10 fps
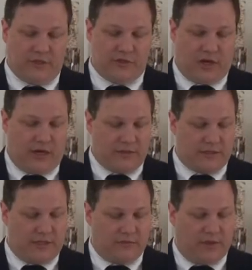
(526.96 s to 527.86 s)
In John
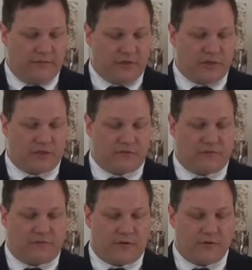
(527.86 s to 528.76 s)
10:11, Jesus
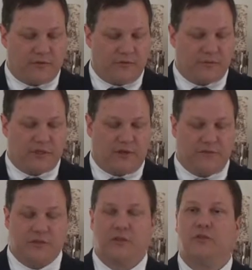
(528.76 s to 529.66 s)
refers to
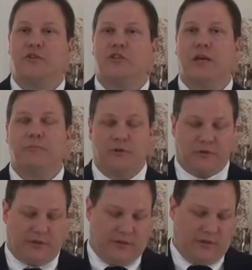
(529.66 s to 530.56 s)
himself as the Good Shepherd,